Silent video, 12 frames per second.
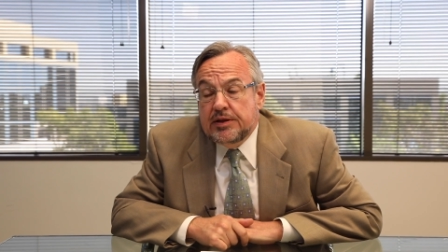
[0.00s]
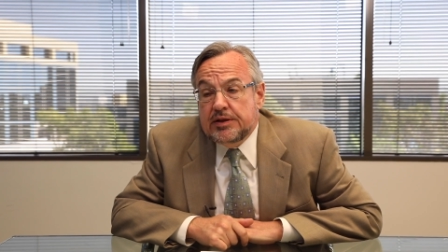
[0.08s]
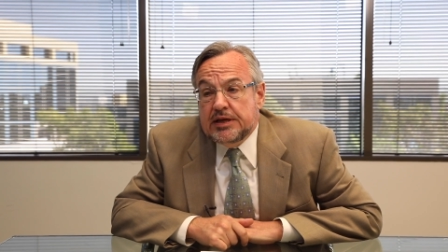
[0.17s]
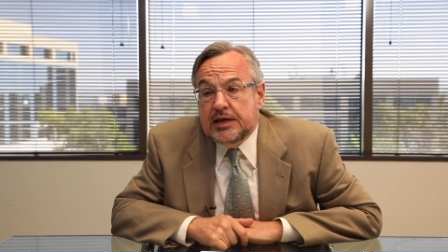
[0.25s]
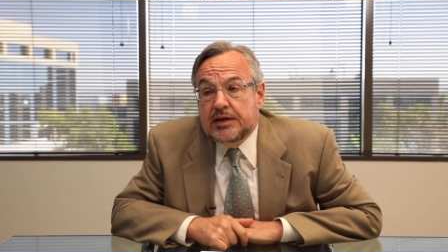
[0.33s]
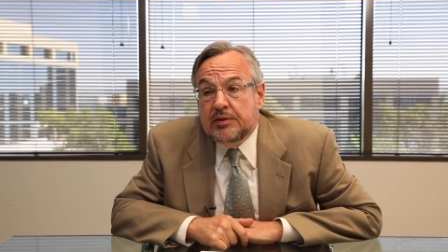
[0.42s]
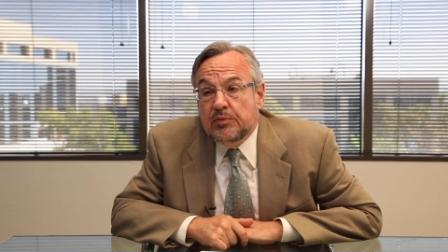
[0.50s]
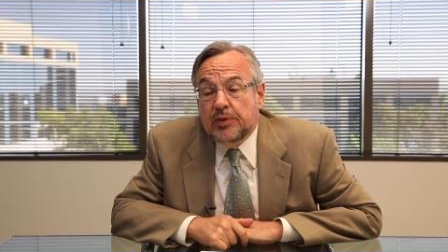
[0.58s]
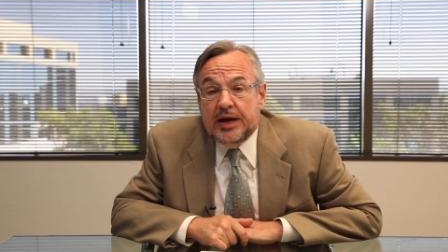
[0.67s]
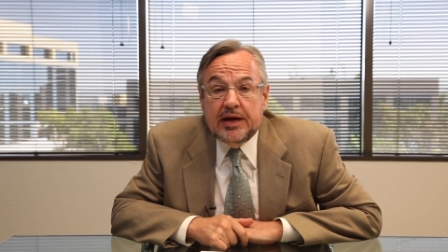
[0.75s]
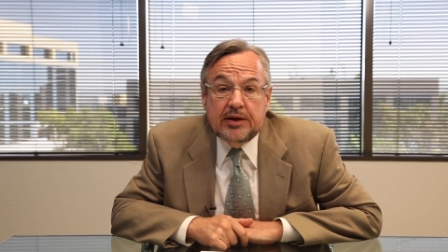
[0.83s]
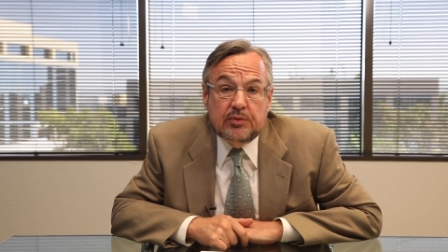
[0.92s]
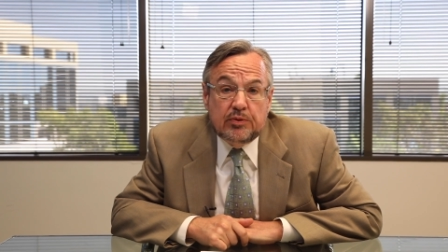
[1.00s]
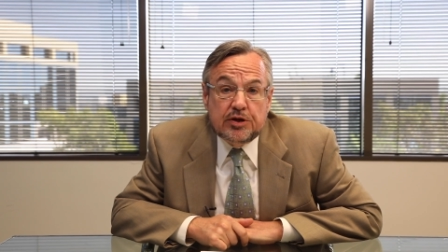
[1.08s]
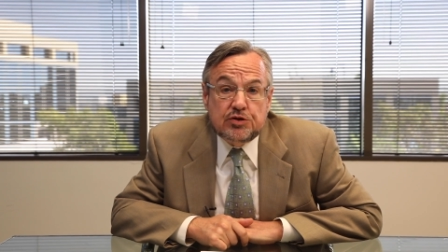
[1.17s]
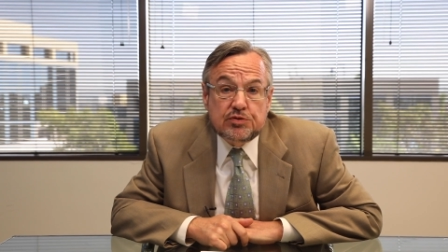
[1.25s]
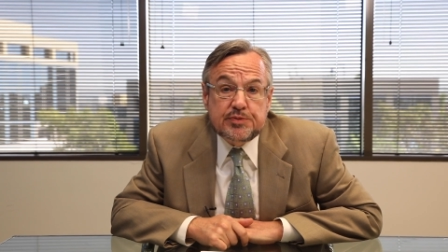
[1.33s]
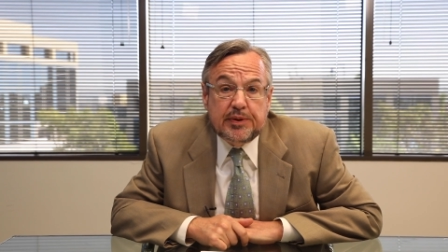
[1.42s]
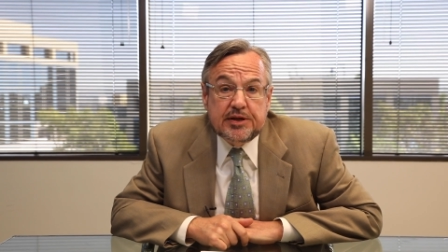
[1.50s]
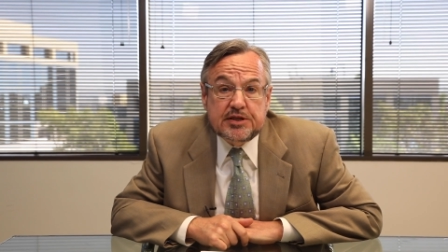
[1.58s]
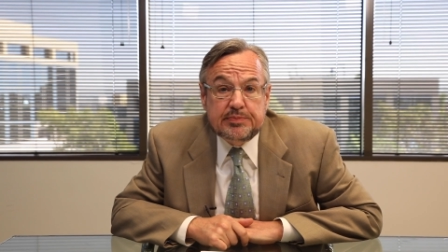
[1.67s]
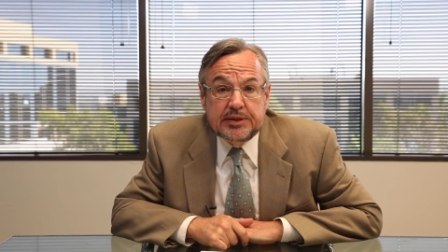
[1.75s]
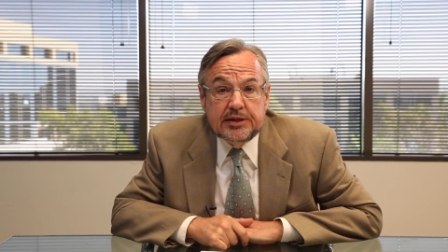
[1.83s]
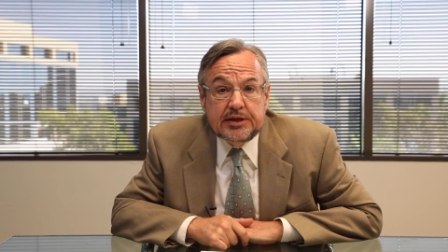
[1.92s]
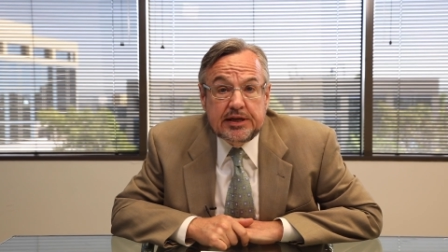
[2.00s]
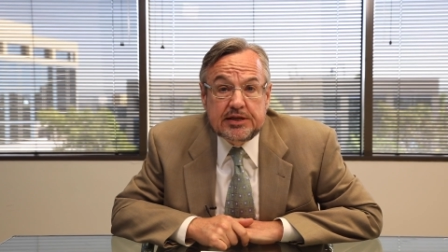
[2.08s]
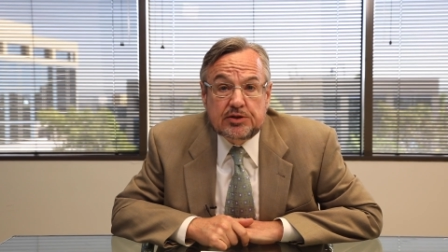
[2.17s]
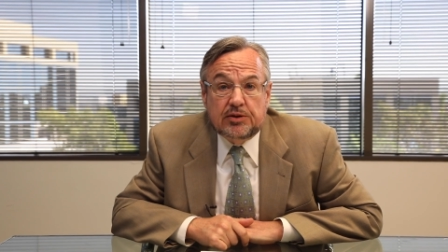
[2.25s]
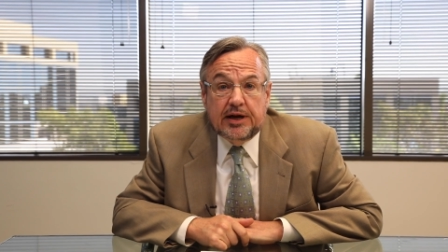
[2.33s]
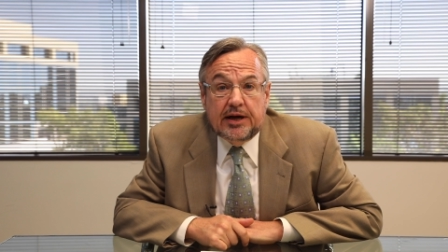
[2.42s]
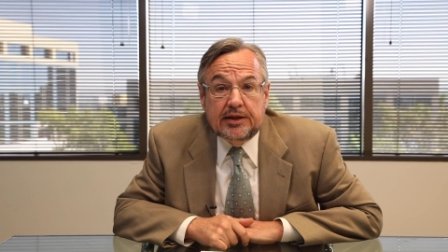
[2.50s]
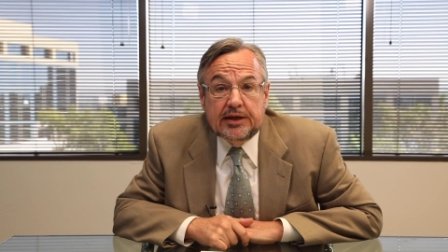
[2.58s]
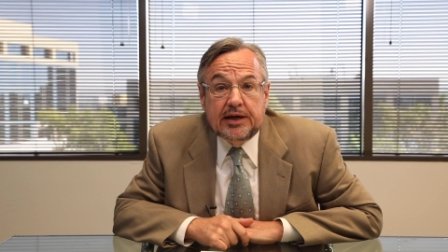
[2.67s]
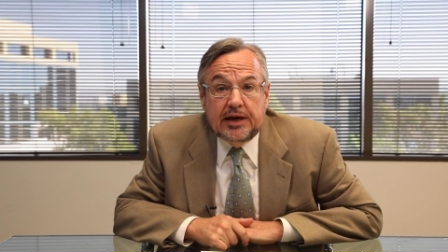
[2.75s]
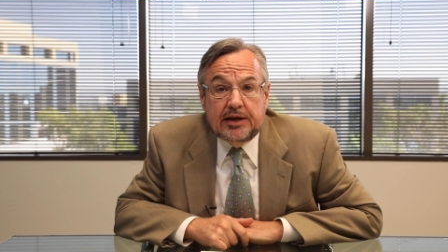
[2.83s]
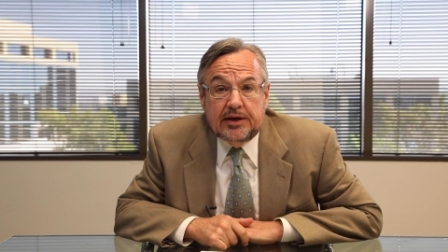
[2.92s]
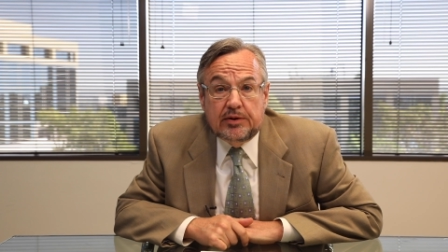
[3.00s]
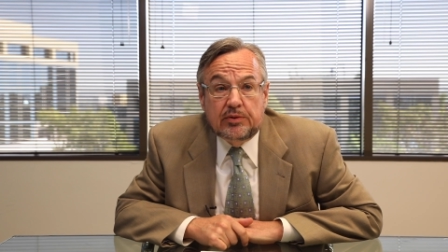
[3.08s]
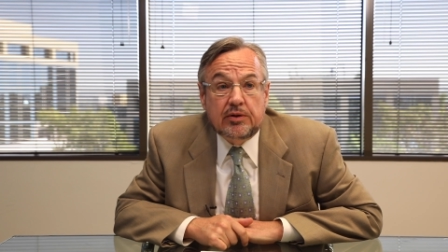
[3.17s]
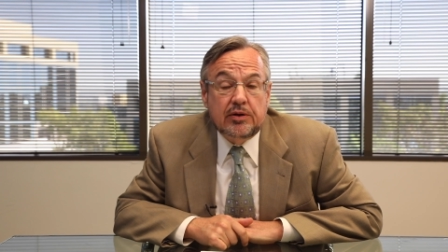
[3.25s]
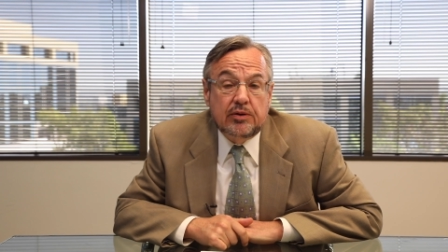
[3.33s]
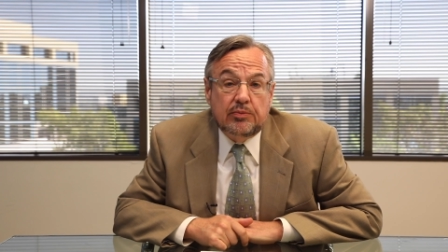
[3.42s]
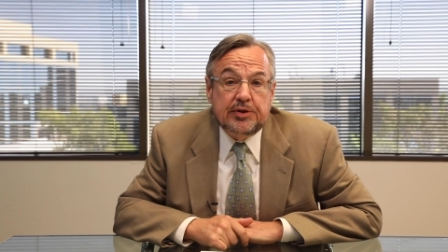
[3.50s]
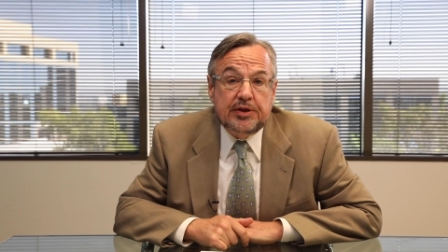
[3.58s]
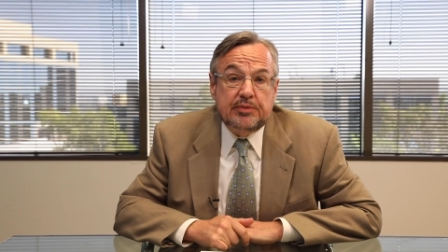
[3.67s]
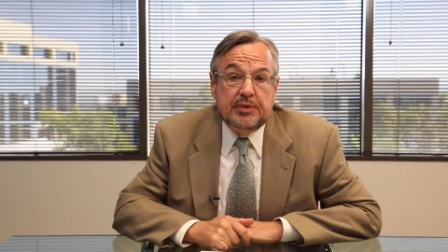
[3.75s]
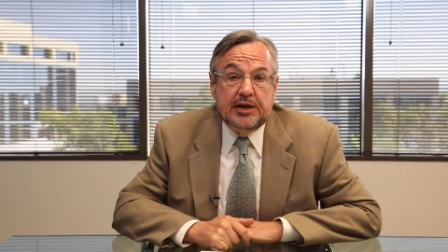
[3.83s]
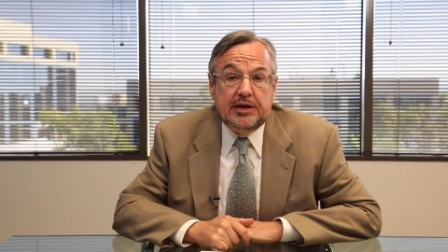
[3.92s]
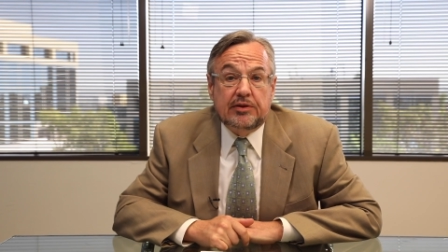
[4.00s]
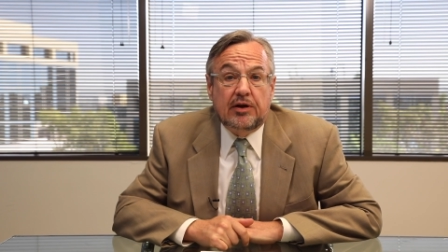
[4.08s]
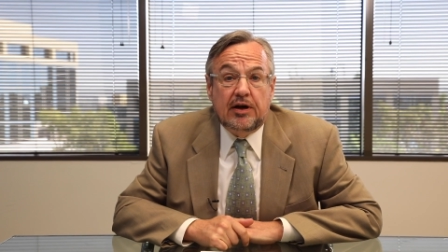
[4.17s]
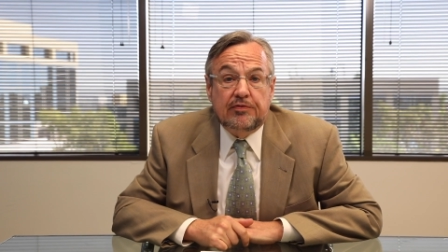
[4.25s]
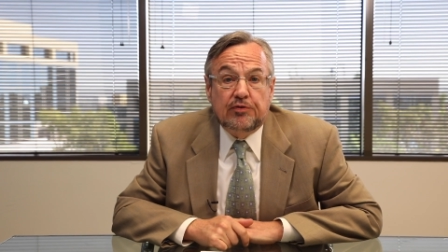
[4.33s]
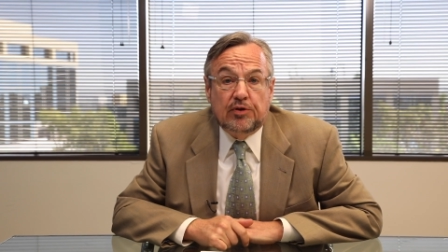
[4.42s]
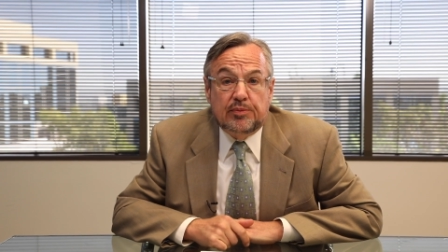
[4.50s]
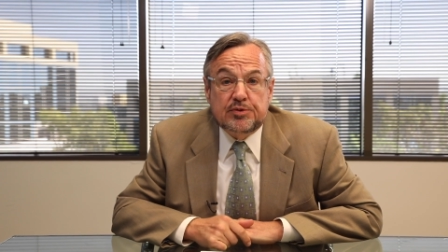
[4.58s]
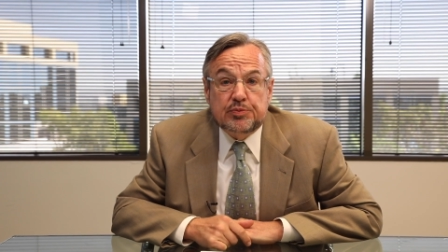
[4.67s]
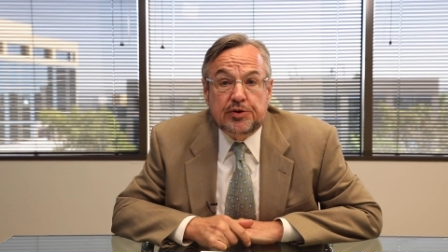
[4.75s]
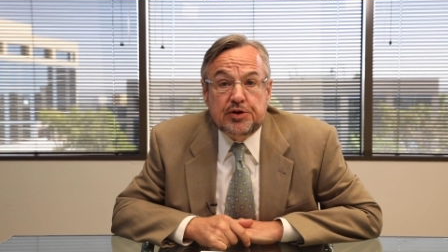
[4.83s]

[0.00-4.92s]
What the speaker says: the way in which responsibilities are allocated within many law firms,